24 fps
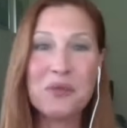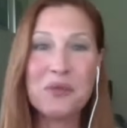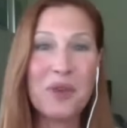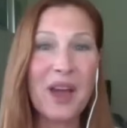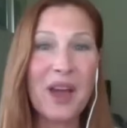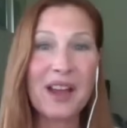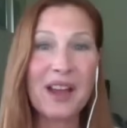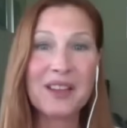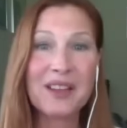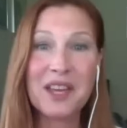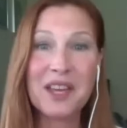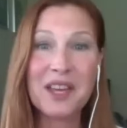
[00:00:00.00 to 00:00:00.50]

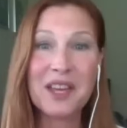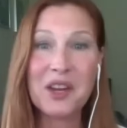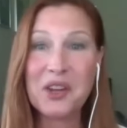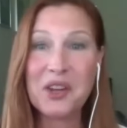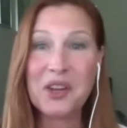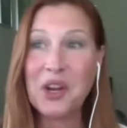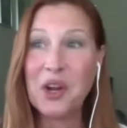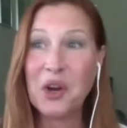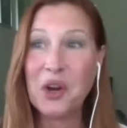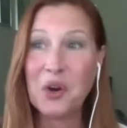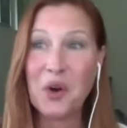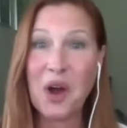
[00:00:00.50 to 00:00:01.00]
fact that,
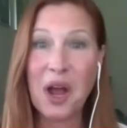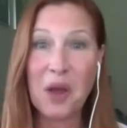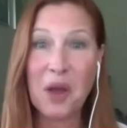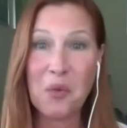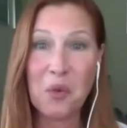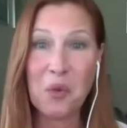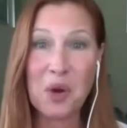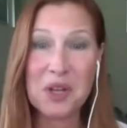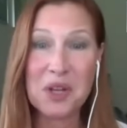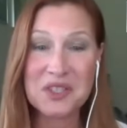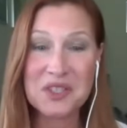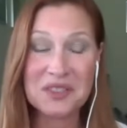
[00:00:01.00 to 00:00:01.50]
you know, I
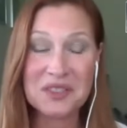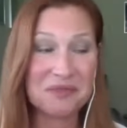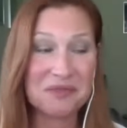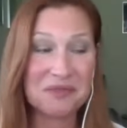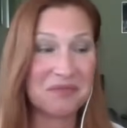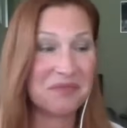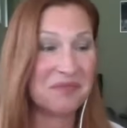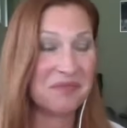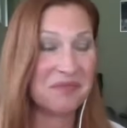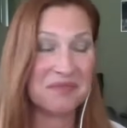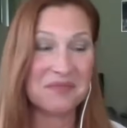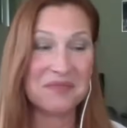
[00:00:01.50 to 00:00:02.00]
wasn't
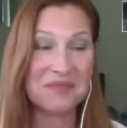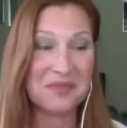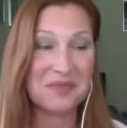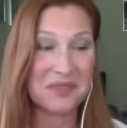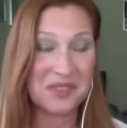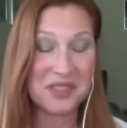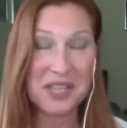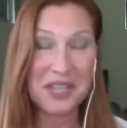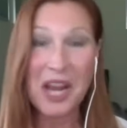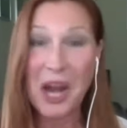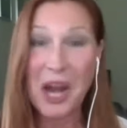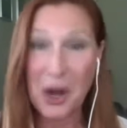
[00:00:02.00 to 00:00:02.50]

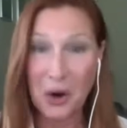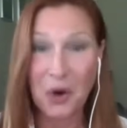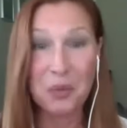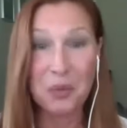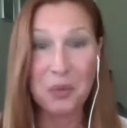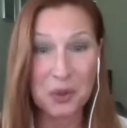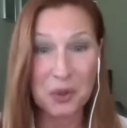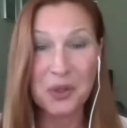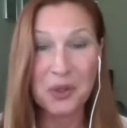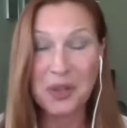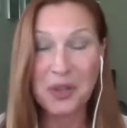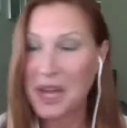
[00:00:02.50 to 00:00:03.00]

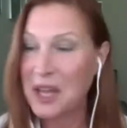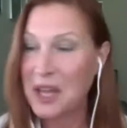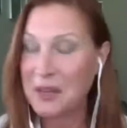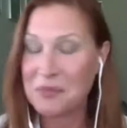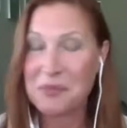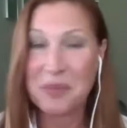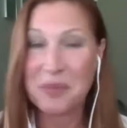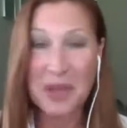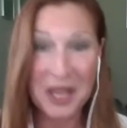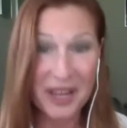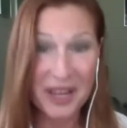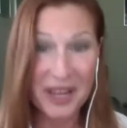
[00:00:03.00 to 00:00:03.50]
terrible
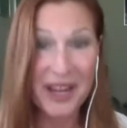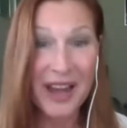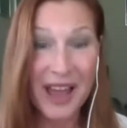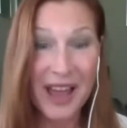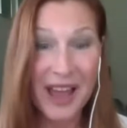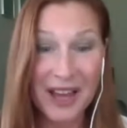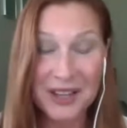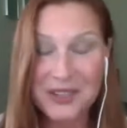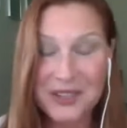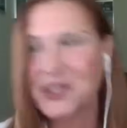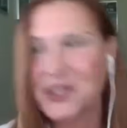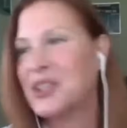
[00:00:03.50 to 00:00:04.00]
at being an
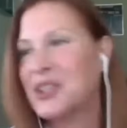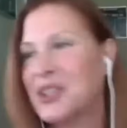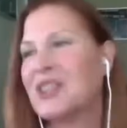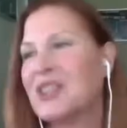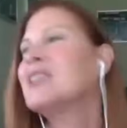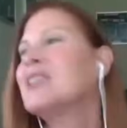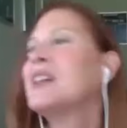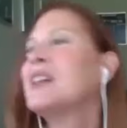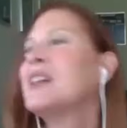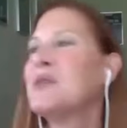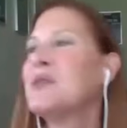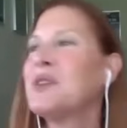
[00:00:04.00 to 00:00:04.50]

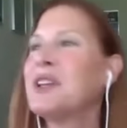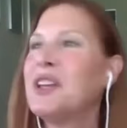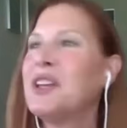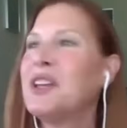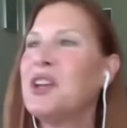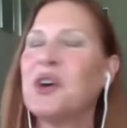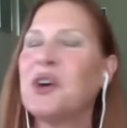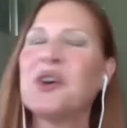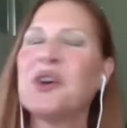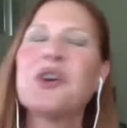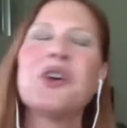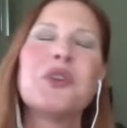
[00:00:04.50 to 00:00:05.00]
actor. It, you
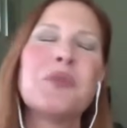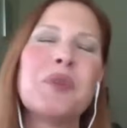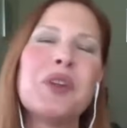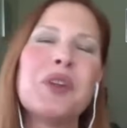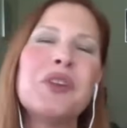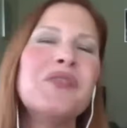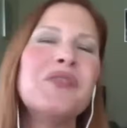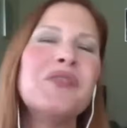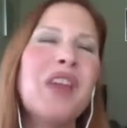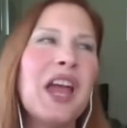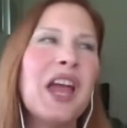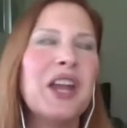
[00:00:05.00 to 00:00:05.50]
know, it could have
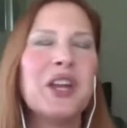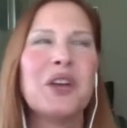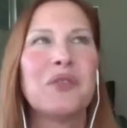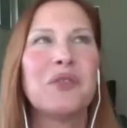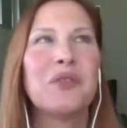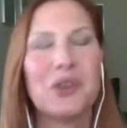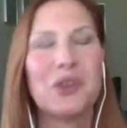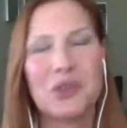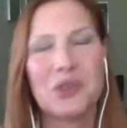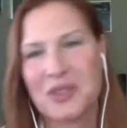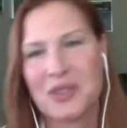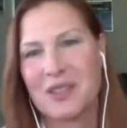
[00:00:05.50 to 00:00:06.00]
been any of
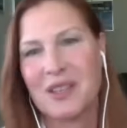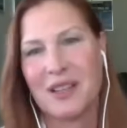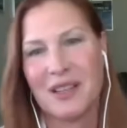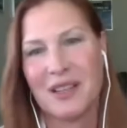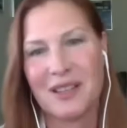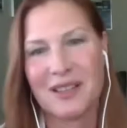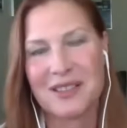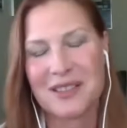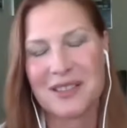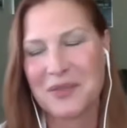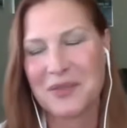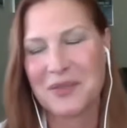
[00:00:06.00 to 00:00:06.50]
those
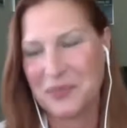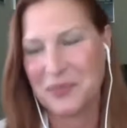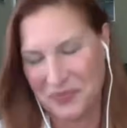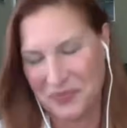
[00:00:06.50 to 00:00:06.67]
things.